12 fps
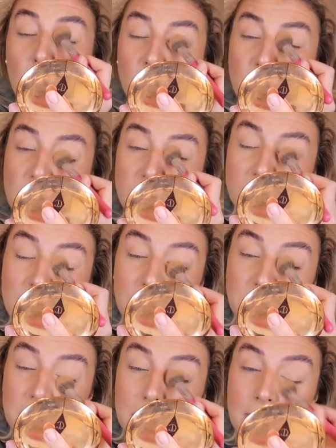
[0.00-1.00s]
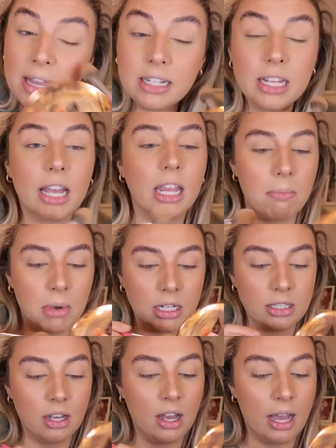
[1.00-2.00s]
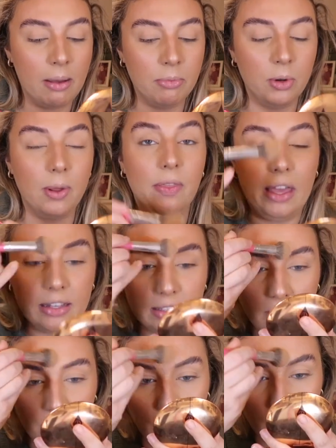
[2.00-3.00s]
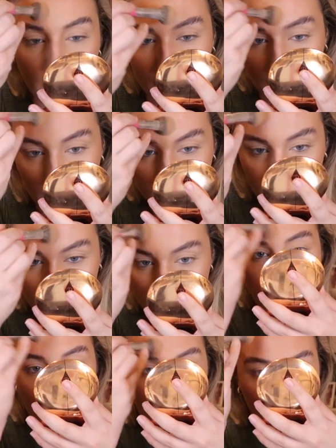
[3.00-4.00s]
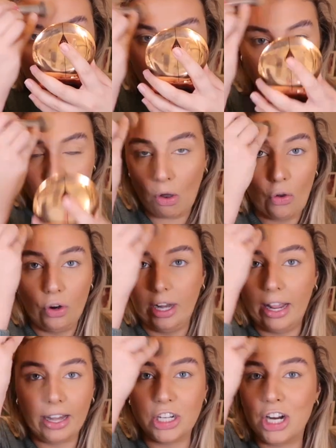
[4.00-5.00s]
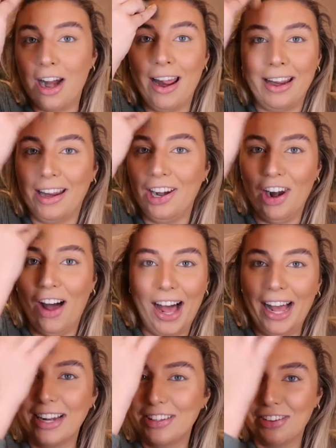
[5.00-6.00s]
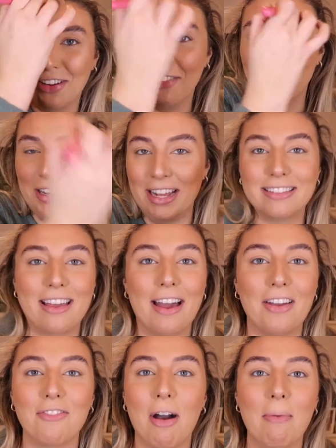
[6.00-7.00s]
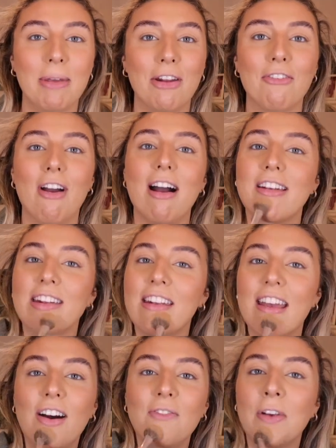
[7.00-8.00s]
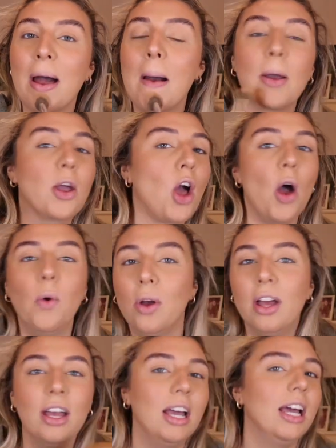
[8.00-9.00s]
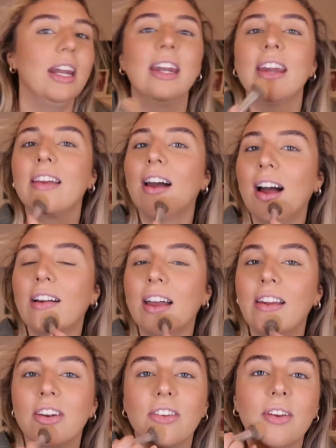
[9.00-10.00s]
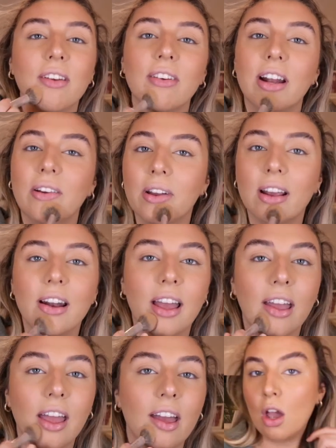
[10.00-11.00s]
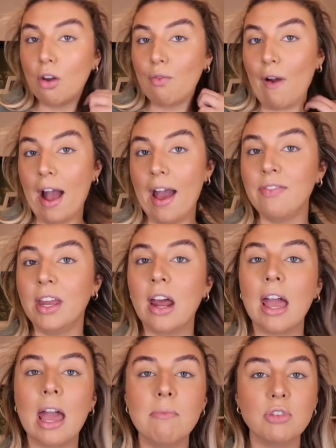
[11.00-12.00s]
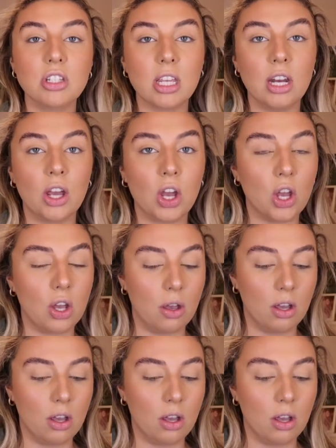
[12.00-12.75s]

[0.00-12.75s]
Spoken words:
This is actually me taking my time doing this. Like normally I can bang this on literally in like 2 minutes. Like if I'm in a rush, I'm like, go. And I can do it really quickly. Right, and then I am just gonna